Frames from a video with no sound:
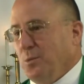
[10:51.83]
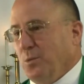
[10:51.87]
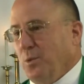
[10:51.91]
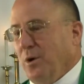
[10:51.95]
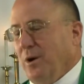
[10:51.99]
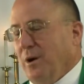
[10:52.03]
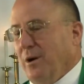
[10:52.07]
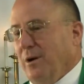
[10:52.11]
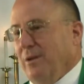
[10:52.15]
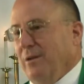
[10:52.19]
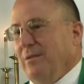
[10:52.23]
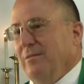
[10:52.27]

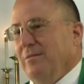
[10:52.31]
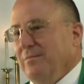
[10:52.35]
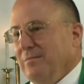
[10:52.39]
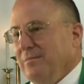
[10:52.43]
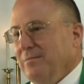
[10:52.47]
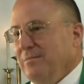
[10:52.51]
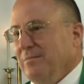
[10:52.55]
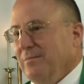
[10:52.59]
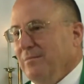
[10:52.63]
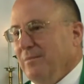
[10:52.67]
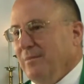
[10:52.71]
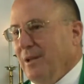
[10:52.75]
word
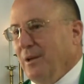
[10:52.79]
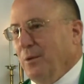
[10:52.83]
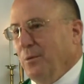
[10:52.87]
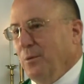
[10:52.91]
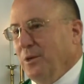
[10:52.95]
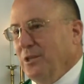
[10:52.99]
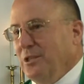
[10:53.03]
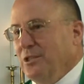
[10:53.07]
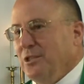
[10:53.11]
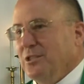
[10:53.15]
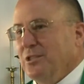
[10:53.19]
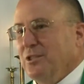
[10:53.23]
that
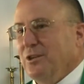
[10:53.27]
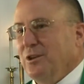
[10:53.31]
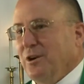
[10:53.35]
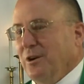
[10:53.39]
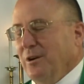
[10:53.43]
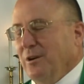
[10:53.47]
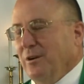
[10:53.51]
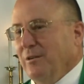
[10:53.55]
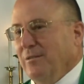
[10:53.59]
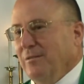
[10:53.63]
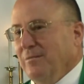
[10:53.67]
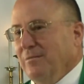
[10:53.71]
we just
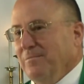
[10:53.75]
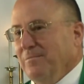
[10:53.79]
heard.